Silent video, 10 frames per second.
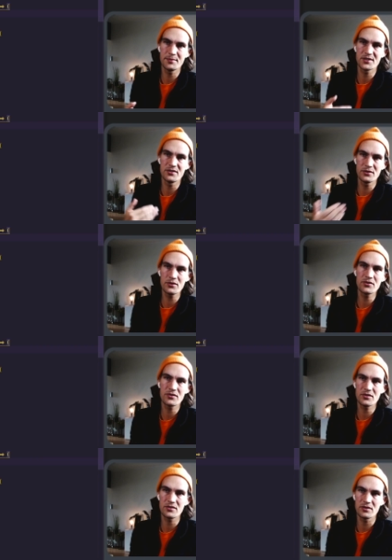but not
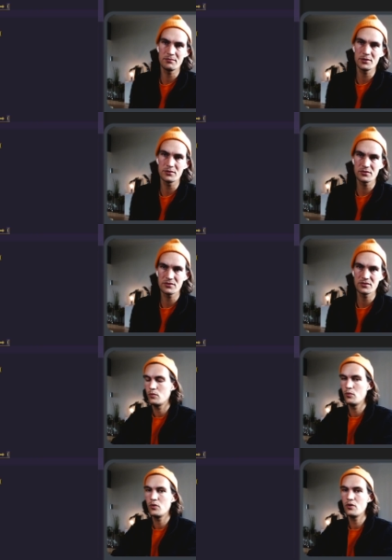on a boat.
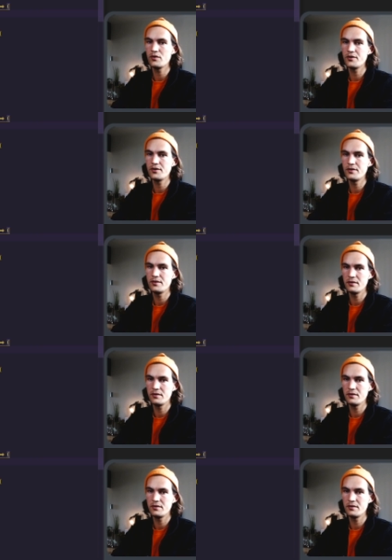Water